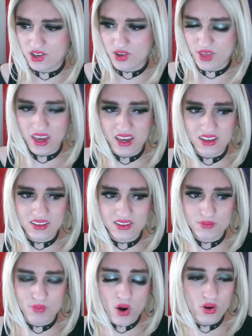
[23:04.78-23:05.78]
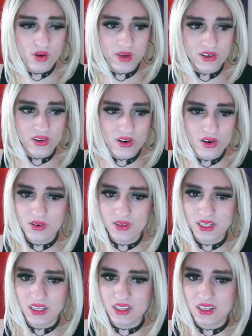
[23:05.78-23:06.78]
things Pokemon go.
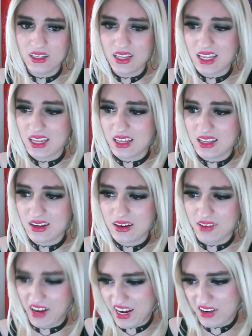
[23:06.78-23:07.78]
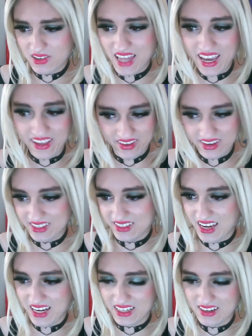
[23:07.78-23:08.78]
I don't like the
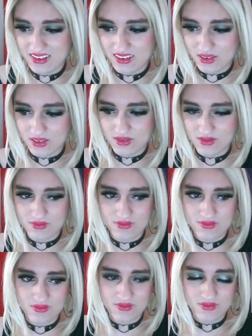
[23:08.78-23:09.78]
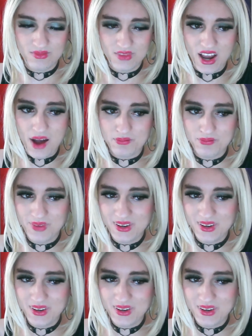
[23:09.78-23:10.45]
design. Looks dumb.